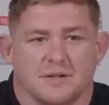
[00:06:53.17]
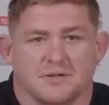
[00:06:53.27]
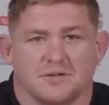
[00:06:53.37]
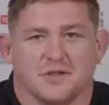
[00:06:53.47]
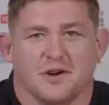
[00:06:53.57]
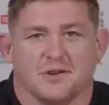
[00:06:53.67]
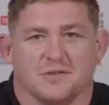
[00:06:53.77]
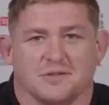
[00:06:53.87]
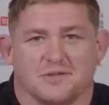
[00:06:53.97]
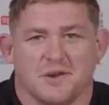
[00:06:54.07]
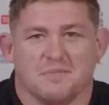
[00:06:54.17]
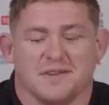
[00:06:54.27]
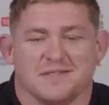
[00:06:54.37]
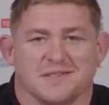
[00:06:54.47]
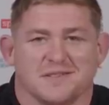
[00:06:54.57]
just talking straight
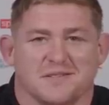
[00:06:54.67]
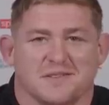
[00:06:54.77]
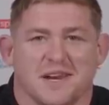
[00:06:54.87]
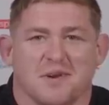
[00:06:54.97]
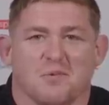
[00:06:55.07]
business on day